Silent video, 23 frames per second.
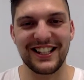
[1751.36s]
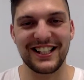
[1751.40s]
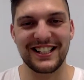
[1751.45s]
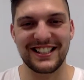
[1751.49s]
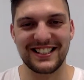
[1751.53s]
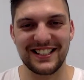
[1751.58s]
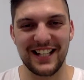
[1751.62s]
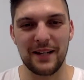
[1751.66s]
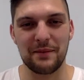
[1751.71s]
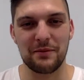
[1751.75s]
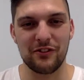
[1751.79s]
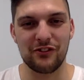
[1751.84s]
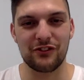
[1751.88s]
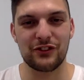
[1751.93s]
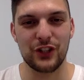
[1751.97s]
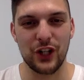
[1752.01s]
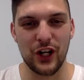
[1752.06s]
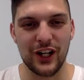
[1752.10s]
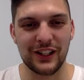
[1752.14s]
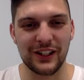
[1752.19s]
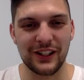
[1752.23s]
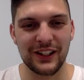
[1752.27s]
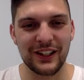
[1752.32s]
this type of
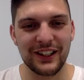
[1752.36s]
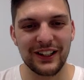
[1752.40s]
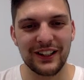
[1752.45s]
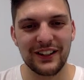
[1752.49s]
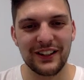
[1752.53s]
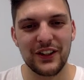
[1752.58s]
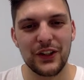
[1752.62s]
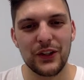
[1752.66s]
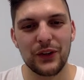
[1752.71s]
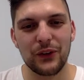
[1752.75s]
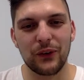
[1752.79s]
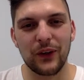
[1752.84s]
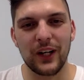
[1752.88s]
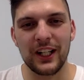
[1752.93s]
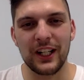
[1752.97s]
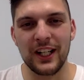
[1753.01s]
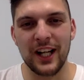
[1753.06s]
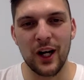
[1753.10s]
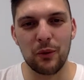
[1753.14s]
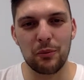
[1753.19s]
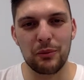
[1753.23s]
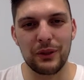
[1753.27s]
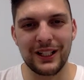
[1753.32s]
talk right
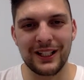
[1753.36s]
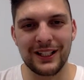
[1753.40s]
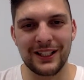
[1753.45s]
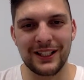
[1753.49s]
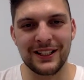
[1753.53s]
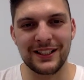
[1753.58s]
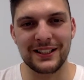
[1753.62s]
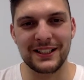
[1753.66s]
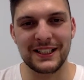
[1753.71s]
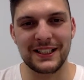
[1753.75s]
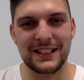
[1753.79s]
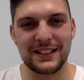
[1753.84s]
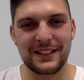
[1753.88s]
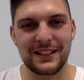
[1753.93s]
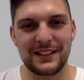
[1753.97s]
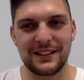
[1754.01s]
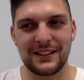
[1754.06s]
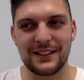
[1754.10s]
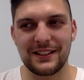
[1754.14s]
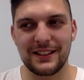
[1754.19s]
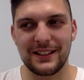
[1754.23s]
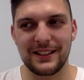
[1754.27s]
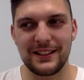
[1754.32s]
now,
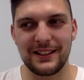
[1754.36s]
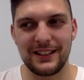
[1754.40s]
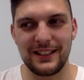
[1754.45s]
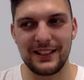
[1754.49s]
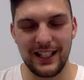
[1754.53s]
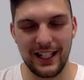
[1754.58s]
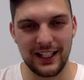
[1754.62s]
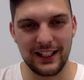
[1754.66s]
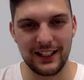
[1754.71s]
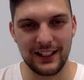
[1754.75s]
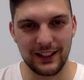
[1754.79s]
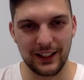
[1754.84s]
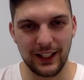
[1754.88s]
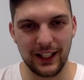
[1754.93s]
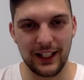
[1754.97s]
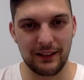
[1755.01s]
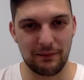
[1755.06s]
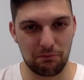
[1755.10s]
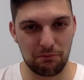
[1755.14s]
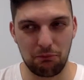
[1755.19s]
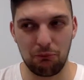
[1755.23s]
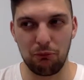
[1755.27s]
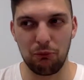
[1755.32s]
because yeah,
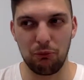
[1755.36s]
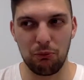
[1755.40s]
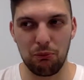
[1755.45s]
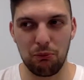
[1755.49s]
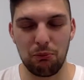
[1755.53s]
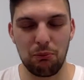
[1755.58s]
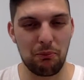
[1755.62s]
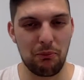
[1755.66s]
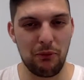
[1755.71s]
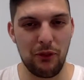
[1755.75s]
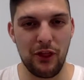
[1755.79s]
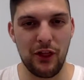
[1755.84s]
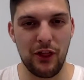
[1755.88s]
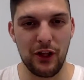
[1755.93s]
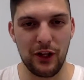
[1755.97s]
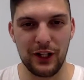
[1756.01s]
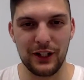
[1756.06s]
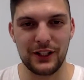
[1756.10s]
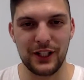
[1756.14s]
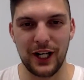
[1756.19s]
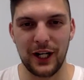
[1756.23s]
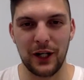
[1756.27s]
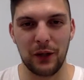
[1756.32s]
like the
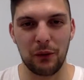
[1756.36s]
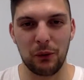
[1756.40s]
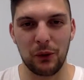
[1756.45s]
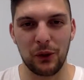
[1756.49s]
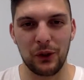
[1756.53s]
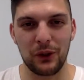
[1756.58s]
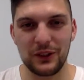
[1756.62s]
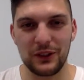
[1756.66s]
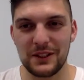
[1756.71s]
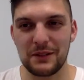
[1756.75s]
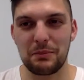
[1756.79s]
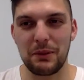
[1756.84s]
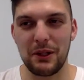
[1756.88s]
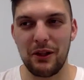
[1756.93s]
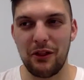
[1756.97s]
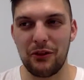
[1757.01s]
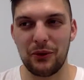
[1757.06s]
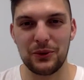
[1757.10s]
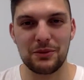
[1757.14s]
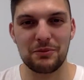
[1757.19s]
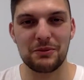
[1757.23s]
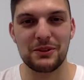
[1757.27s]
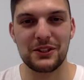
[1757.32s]
entire world has been
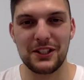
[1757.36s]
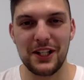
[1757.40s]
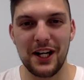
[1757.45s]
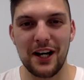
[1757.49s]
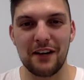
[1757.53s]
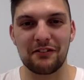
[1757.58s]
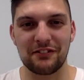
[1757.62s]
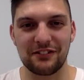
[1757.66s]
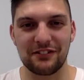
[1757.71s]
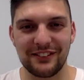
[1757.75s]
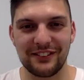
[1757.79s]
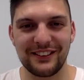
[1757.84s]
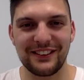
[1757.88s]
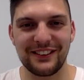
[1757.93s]
through some stuff